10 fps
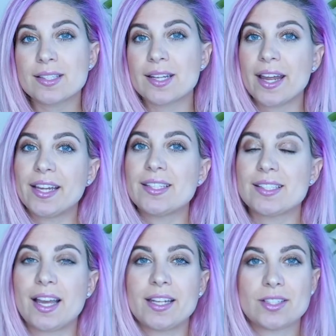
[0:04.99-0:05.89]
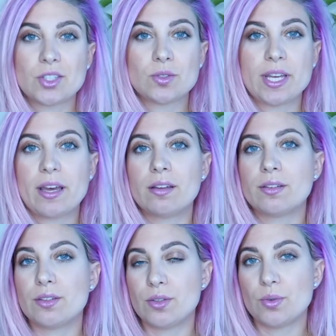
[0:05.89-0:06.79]
Today I decided to
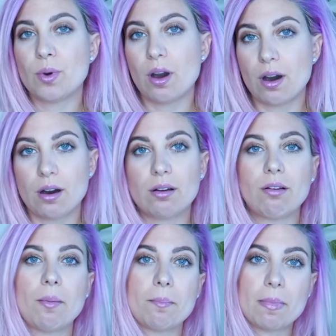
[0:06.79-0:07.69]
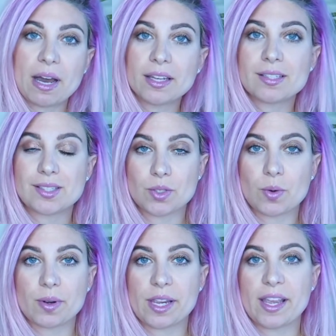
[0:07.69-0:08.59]
tell you all my
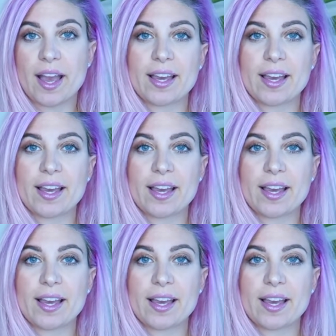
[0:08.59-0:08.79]
story.